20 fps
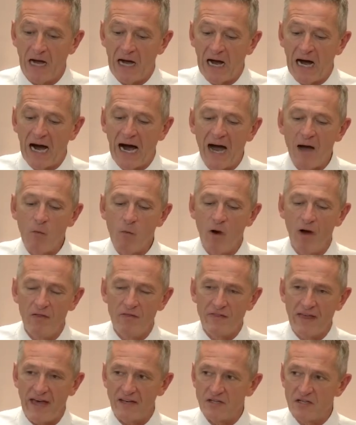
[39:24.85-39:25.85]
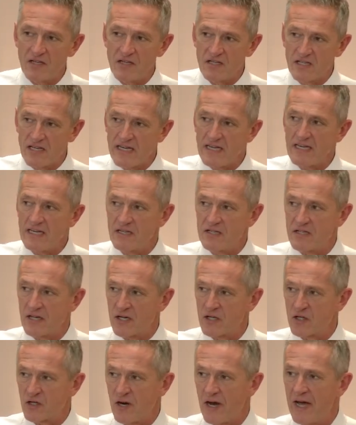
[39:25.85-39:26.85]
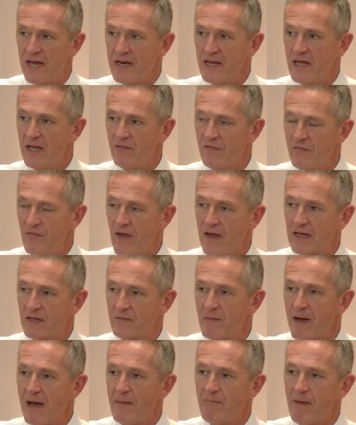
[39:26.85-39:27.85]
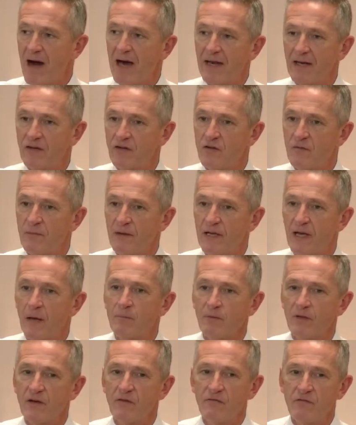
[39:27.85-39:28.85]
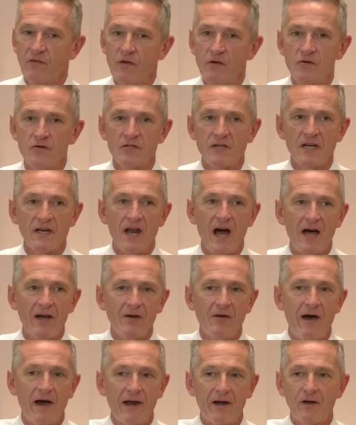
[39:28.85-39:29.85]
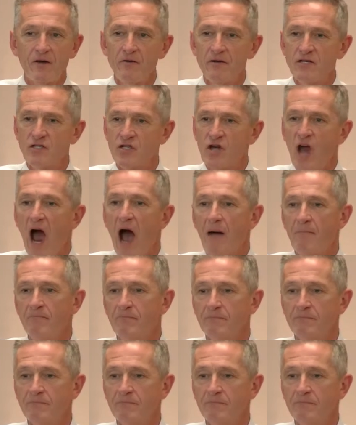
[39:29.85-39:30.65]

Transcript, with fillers: I want that disease that's trying to affect my body to become confused and not know how to do its job.